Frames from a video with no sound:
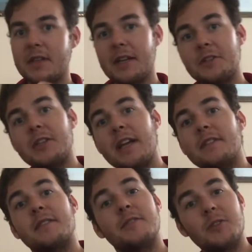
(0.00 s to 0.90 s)
It'll change
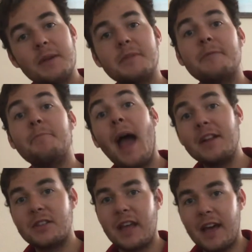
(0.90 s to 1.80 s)
the trim to
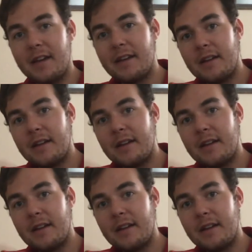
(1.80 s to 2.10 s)
match that